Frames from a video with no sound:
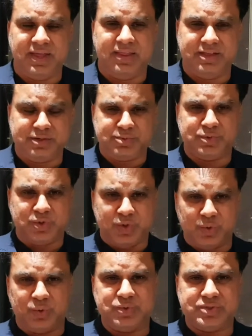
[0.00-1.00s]
This was, of
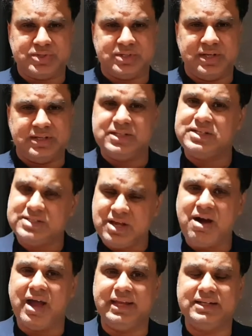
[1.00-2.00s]
course,
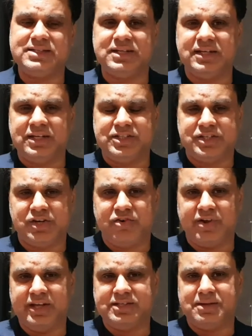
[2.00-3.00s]
designed to
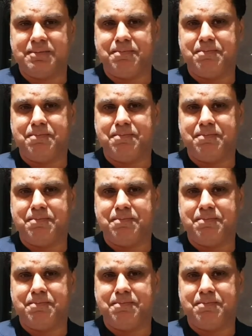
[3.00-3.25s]
create